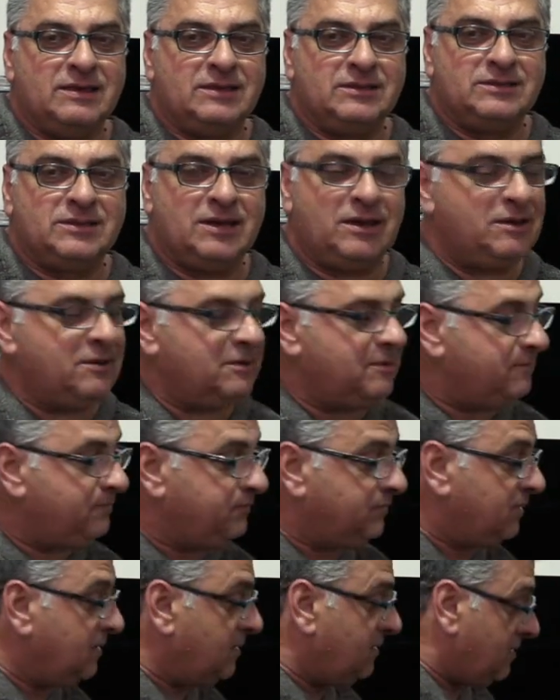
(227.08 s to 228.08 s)
So
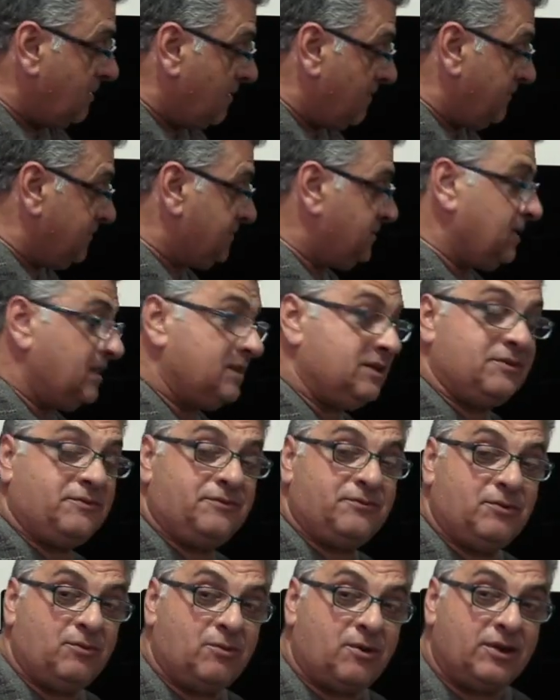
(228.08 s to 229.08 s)
I've set
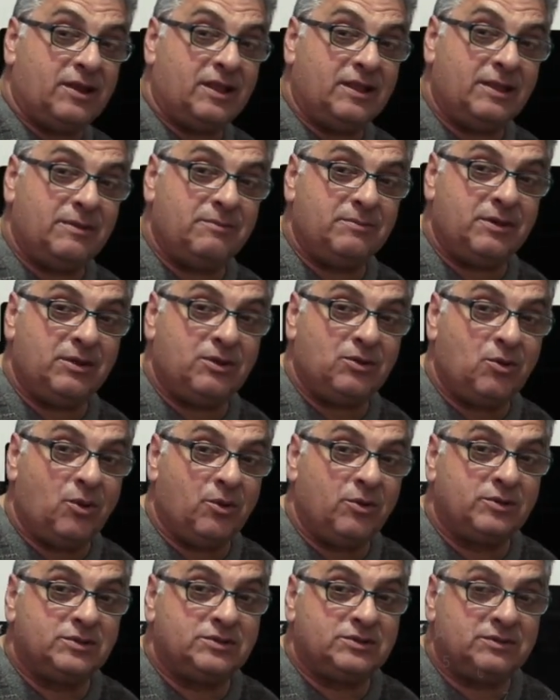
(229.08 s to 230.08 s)
it for what Alembic
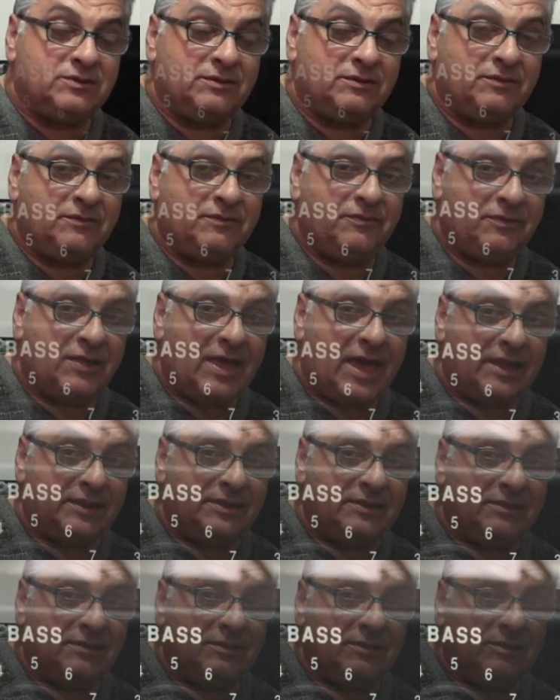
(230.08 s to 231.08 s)
calls flat,